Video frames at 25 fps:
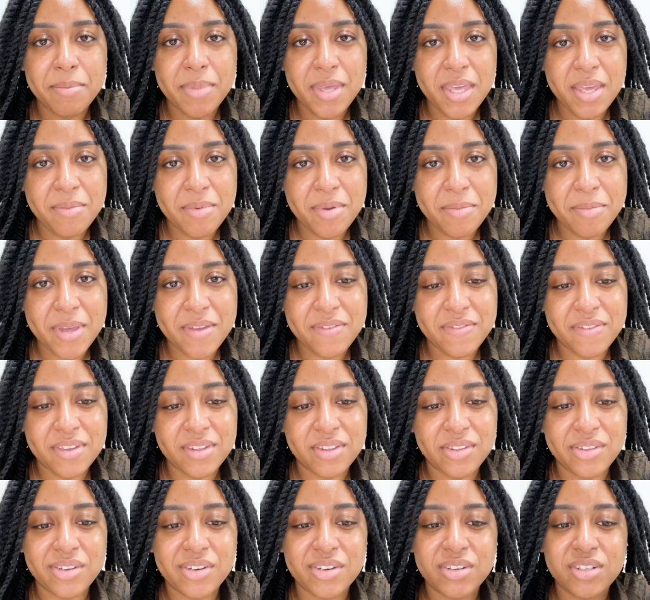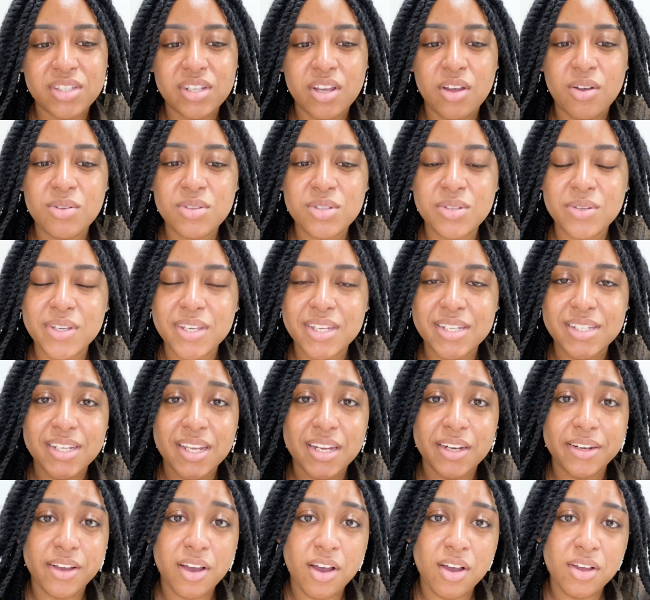PMMA fillers also
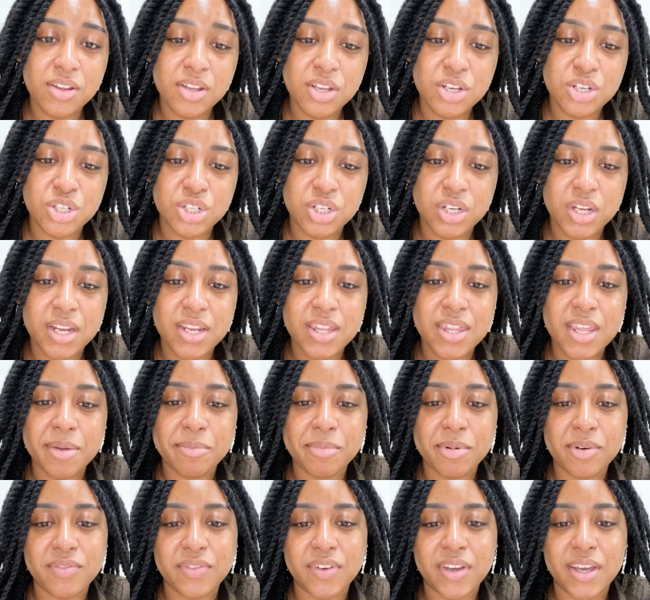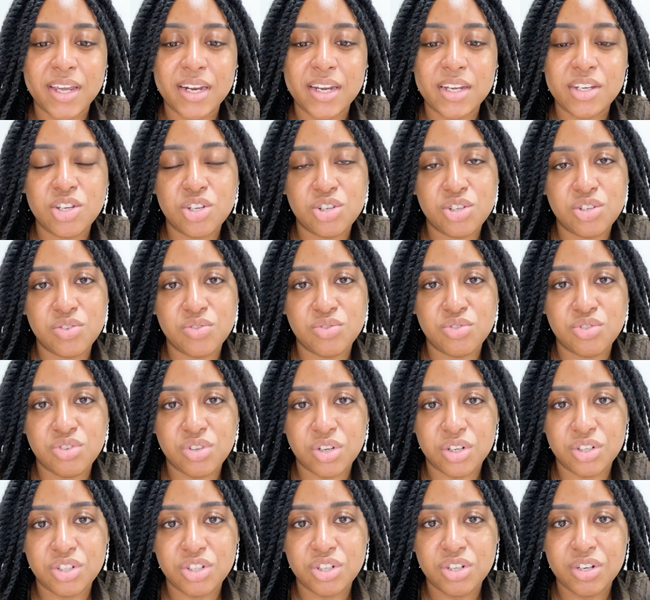contain collagen that provide additional
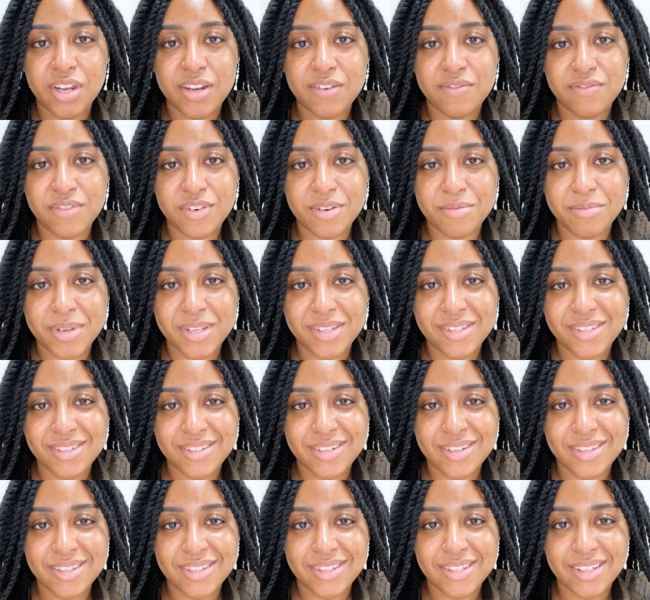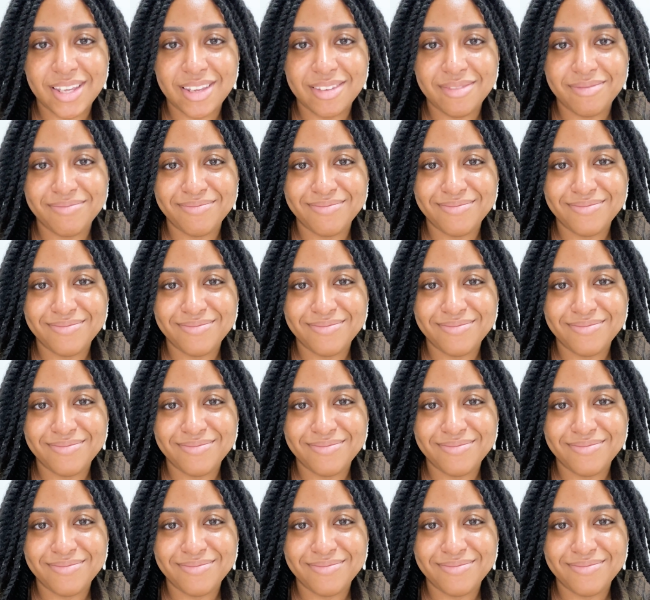structure and firmness to the skin.